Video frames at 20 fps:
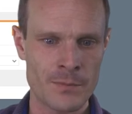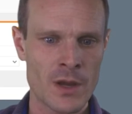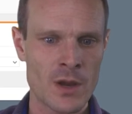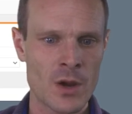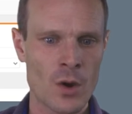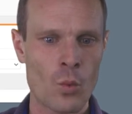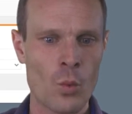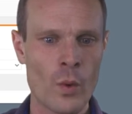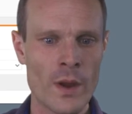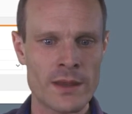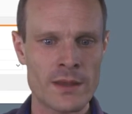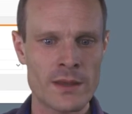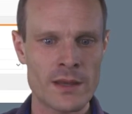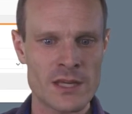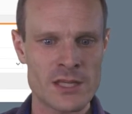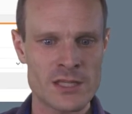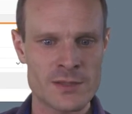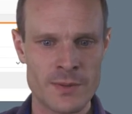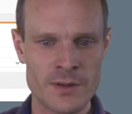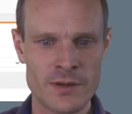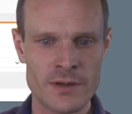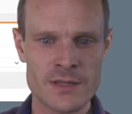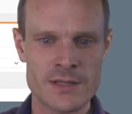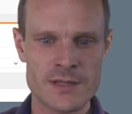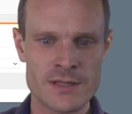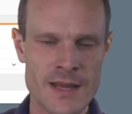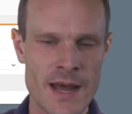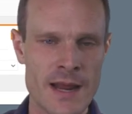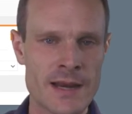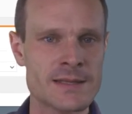when experience
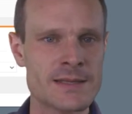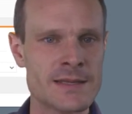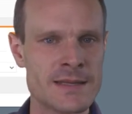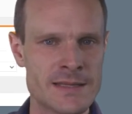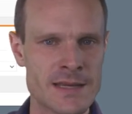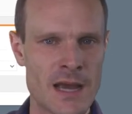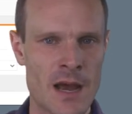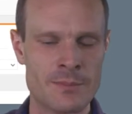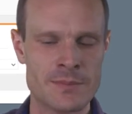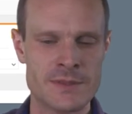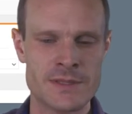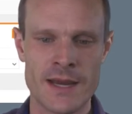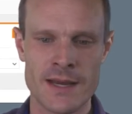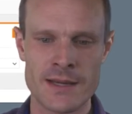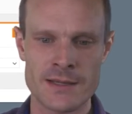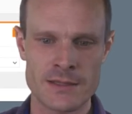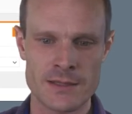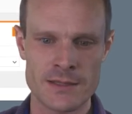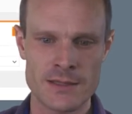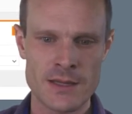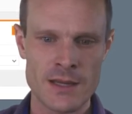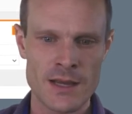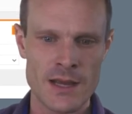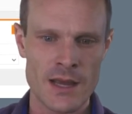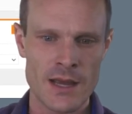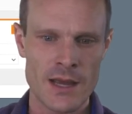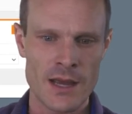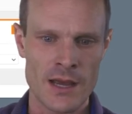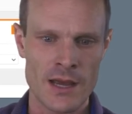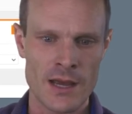status is updated,
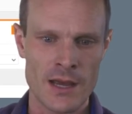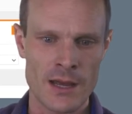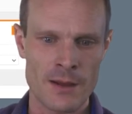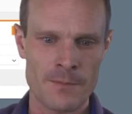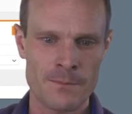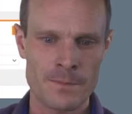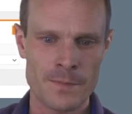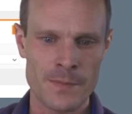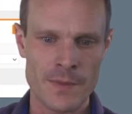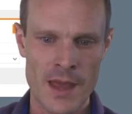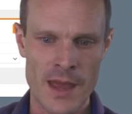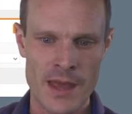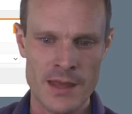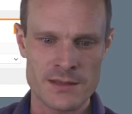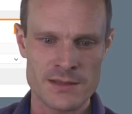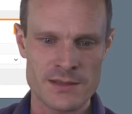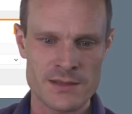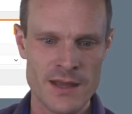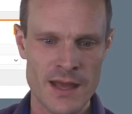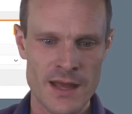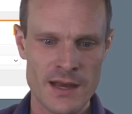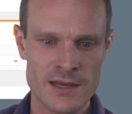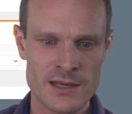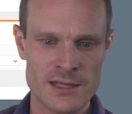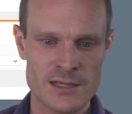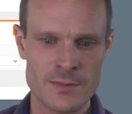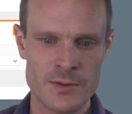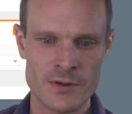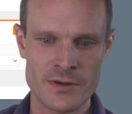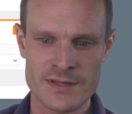and that
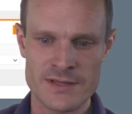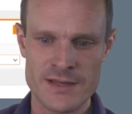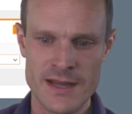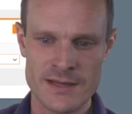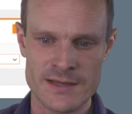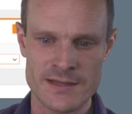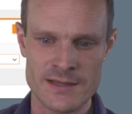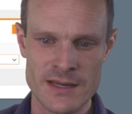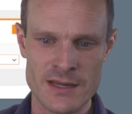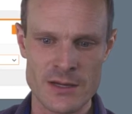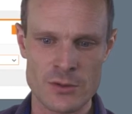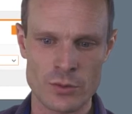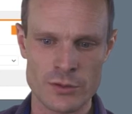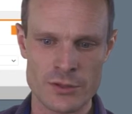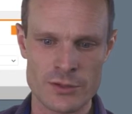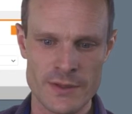experience status is equal to